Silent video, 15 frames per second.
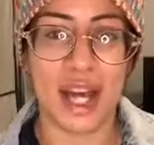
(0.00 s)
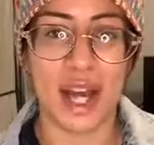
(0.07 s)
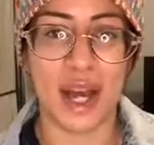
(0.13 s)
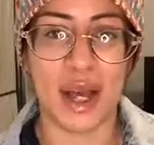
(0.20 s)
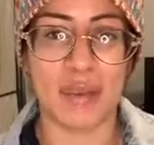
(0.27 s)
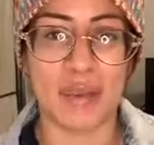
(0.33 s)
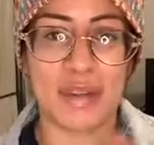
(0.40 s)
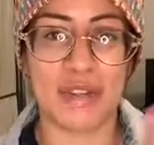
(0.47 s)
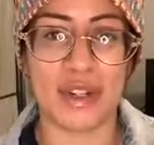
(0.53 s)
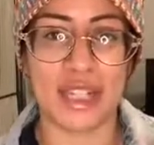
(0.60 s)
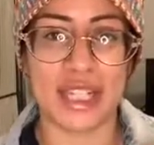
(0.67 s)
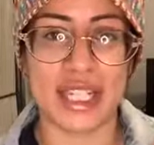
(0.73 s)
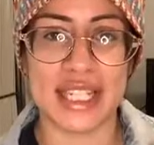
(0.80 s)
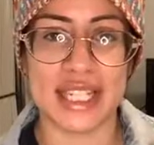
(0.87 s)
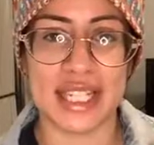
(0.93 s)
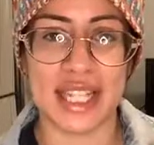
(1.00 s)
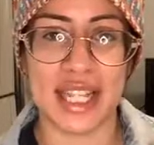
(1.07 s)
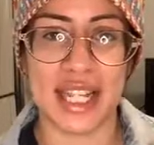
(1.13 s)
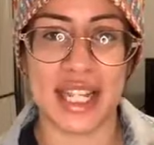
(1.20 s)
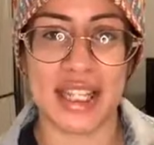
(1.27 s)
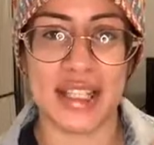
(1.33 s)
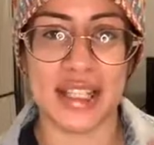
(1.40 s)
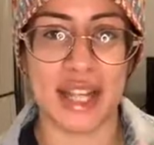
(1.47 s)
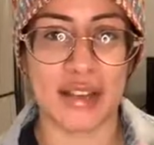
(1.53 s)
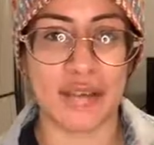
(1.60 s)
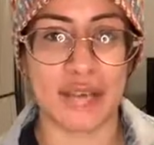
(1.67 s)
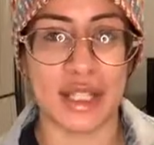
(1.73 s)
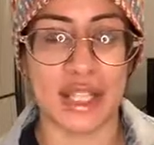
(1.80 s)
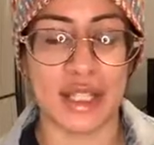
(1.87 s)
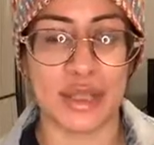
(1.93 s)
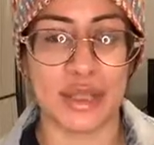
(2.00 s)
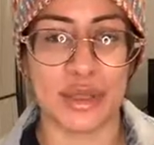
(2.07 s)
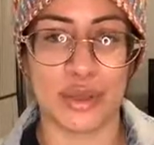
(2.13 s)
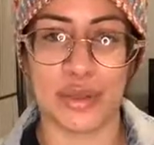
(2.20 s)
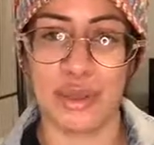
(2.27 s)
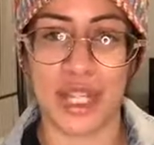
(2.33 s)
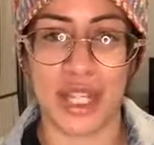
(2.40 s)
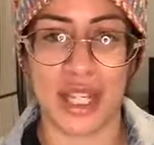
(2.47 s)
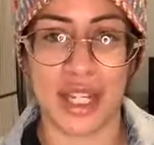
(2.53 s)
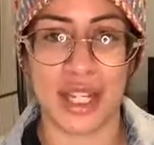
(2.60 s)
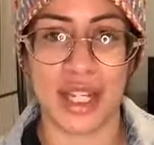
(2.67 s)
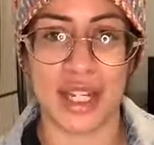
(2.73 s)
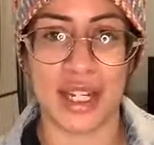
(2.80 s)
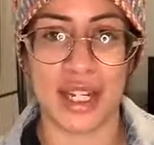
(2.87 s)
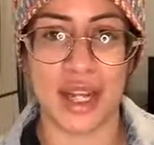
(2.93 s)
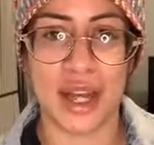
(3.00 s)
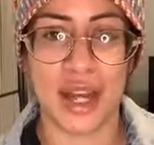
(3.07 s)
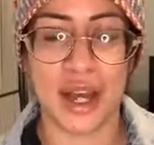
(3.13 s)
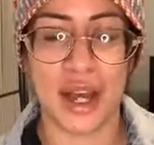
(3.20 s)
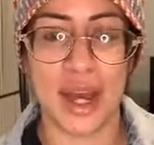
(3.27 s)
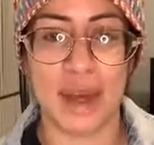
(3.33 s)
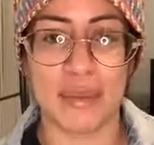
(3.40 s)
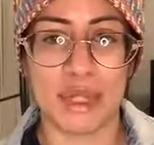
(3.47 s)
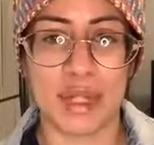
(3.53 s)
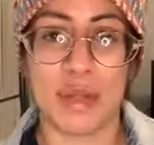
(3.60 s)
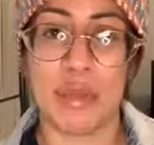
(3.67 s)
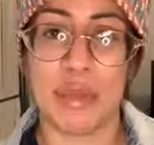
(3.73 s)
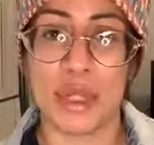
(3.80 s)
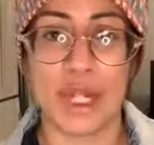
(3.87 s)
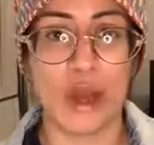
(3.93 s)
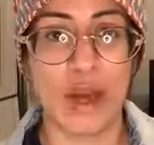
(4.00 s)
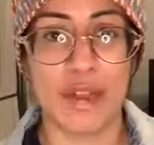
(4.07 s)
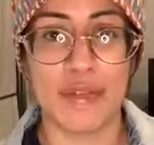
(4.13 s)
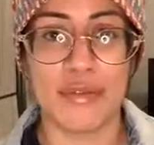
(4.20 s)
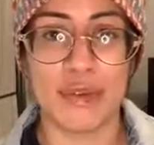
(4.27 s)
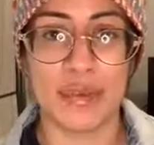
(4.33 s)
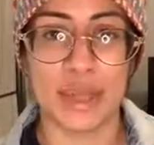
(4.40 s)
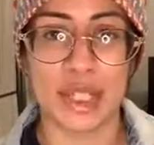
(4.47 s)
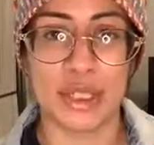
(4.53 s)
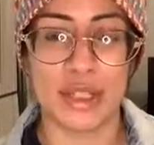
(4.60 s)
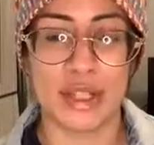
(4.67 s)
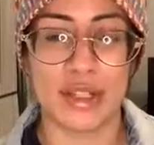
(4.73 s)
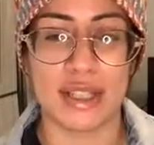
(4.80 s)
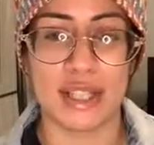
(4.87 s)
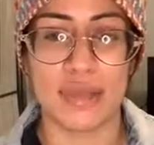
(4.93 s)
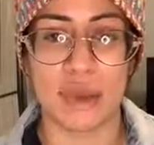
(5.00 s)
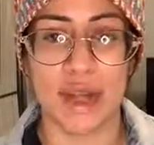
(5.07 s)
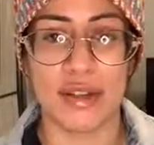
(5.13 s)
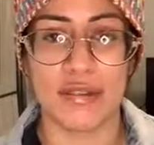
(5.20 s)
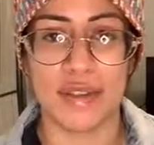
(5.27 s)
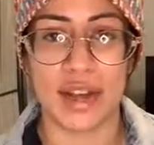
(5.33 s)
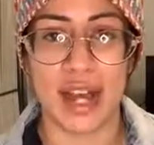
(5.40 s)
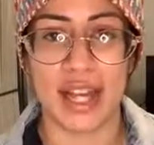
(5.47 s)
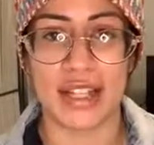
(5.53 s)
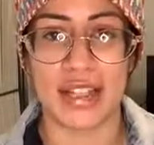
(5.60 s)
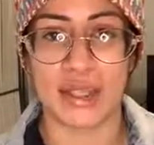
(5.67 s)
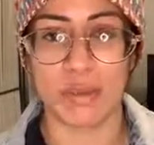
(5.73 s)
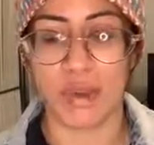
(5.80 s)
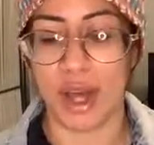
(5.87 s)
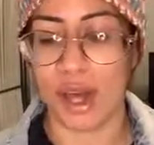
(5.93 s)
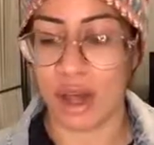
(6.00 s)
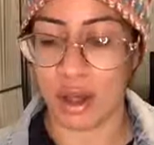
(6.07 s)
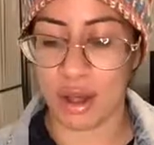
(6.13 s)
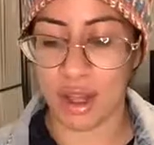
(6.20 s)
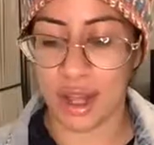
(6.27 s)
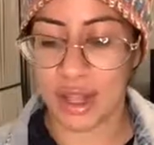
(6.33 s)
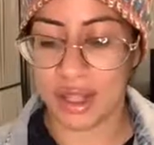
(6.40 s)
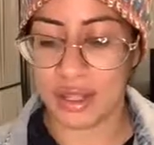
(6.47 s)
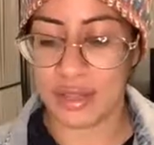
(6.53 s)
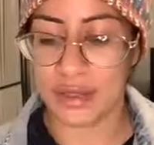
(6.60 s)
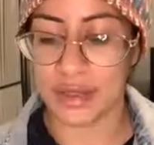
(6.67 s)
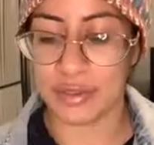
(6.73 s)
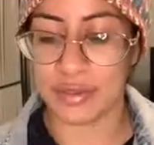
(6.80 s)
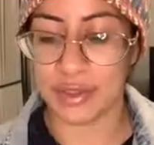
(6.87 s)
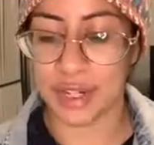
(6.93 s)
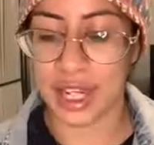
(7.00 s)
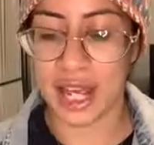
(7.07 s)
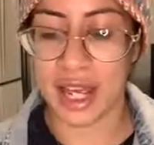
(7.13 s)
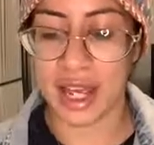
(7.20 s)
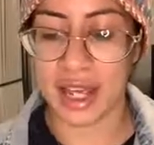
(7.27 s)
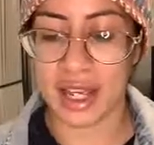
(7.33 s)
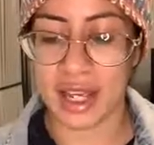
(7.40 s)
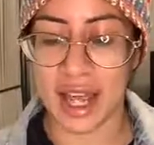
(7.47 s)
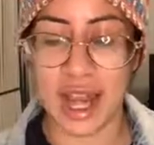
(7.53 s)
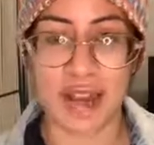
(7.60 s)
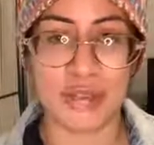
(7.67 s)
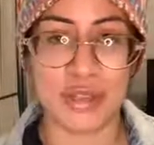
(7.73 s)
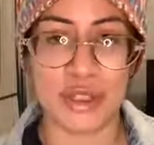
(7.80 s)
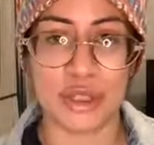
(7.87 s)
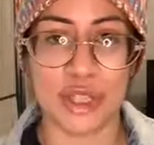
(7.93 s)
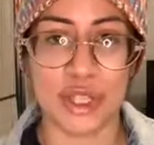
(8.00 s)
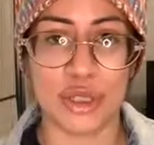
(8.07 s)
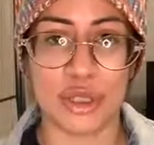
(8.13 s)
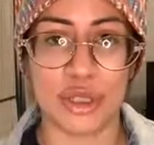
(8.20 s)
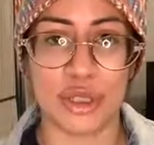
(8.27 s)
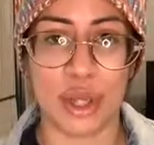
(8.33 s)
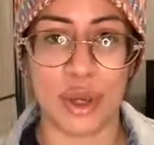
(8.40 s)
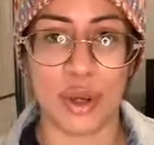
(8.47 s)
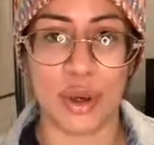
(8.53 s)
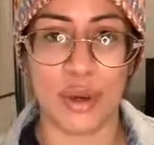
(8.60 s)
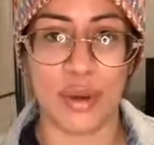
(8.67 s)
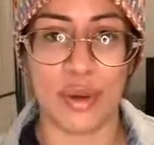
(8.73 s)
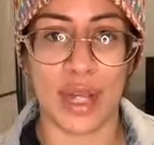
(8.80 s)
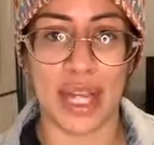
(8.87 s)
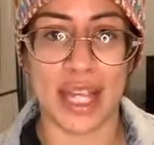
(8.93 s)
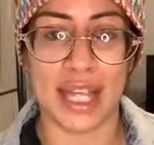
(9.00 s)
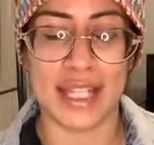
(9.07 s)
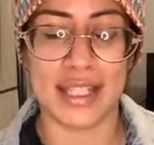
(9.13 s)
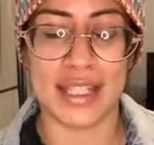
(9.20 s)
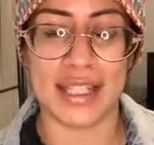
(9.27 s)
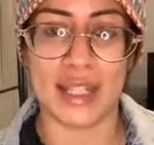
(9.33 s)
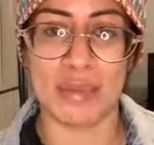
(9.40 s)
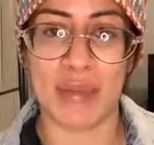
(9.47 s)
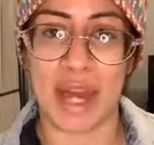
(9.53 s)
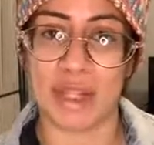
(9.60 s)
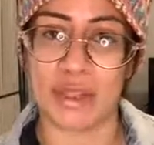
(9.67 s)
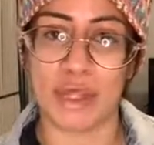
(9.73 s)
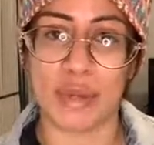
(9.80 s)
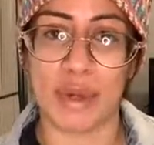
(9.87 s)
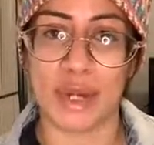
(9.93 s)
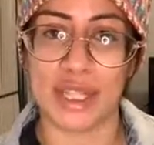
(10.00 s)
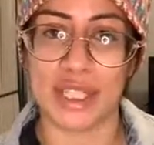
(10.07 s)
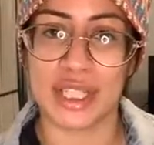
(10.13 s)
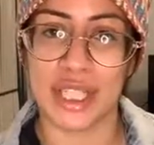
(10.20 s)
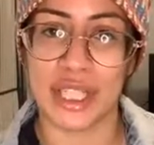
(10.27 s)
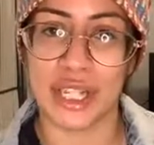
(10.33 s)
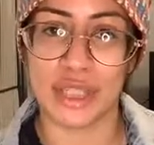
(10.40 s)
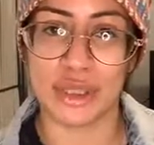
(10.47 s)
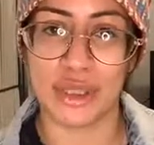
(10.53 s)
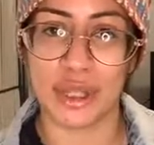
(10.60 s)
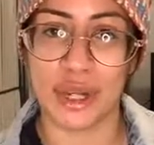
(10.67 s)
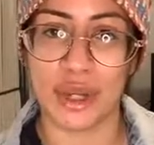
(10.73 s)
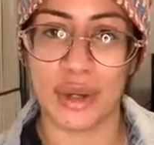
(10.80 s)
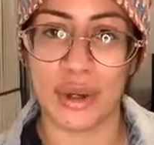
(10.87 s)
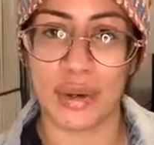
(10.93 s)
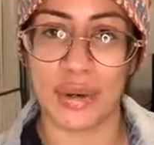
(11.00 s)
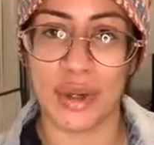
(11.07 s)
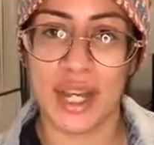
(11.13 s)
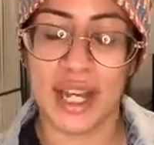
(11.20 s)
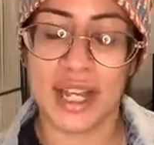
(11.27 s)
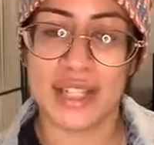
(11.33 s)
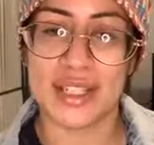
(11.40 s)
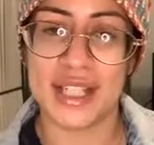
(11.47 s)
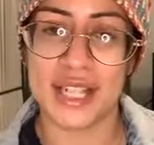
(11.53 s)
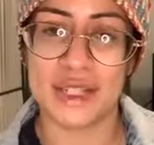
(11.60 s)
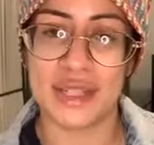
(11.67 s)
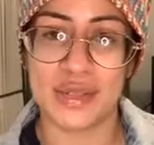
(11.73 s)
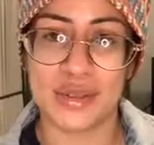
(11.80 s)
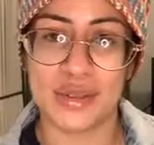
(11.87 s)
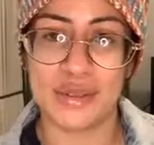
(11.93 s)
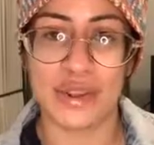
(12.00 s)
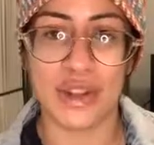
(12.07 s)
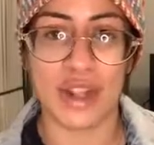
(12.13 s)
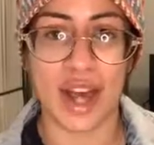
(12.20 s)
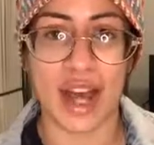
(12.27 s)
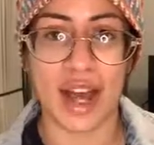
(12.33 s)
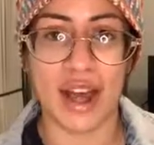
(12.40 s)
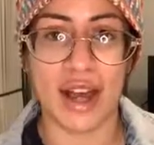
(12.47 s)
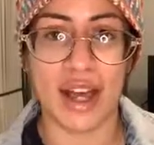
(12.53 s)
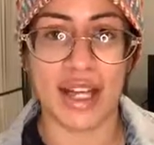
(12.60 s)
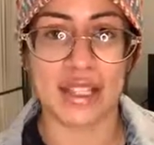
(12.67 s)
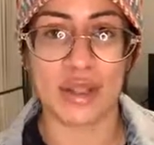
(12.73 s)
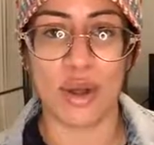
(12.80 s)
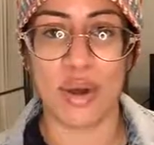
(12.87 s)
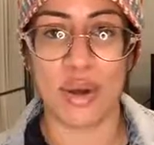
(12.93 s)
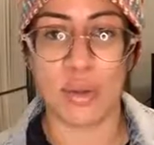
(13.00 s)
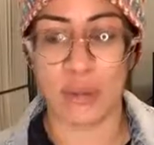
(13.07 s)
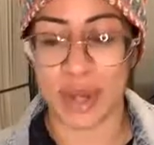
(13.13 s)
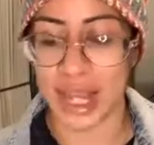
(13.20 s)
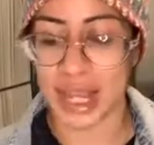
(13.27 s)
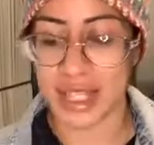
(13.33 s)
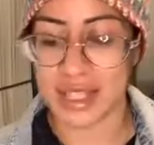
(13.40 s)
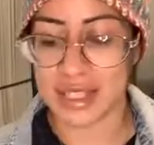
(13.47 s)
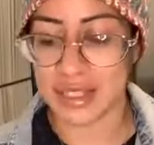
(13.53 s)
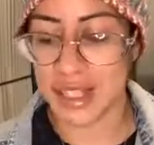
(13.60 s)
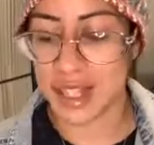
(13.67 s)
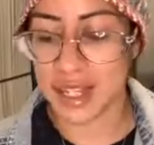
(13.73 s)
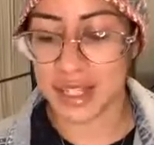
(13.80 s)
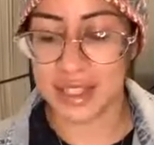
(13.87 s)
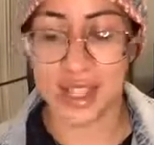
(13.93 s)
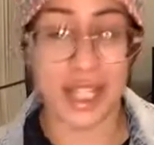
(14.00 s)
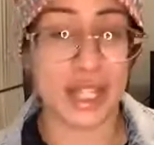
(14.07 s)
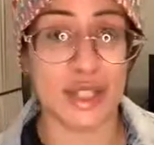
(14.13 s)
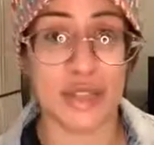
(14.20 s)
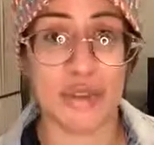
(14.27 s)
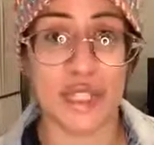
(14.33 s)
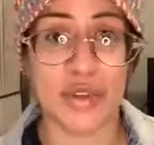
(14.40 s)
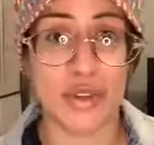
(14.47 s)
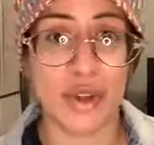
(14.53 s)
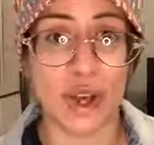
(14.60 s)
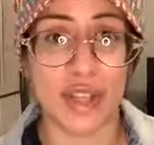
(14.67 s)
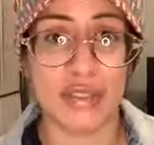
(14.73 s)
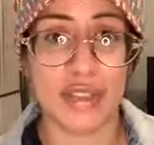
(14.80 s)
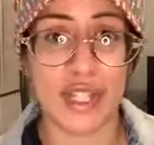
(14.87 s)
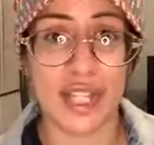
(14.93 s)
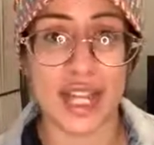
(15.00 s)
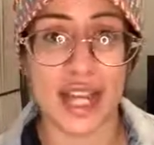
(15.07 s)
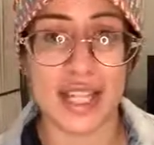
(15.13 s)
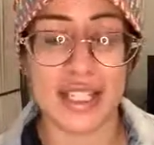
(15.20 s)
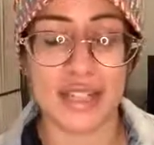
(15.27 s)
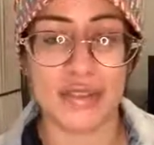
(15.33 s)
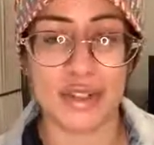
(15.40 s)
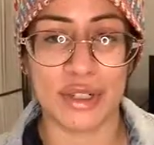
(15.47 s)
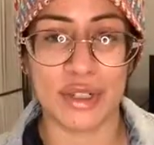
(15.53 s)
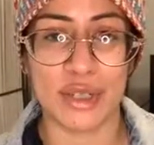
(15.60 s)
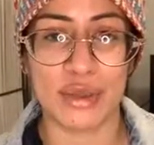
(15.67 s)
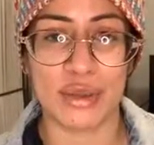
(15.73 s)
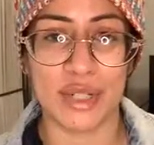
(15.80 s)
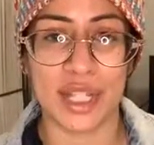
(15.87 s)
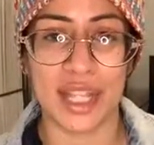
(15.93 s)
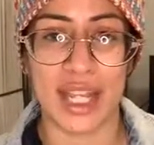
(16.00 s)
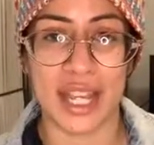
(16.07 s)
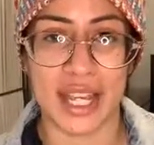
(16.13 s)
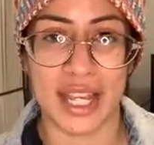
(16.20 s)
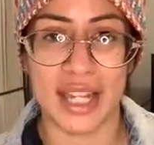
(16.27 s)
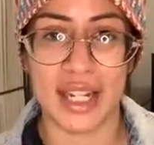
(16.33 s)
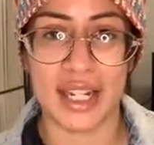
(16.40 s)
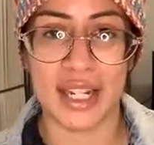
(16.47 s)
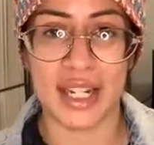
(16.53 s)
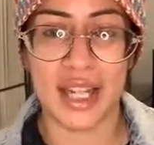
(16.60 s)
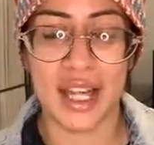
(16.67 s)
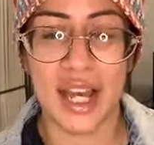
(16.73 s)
If you're listening, definitely tune in. I'm going to be putting all the information on Spotify as well. Don't forget, after this show, it's the Patrick Martinez show. Stay tuned for that. As always, thank you so much for all of the guests for tuning in.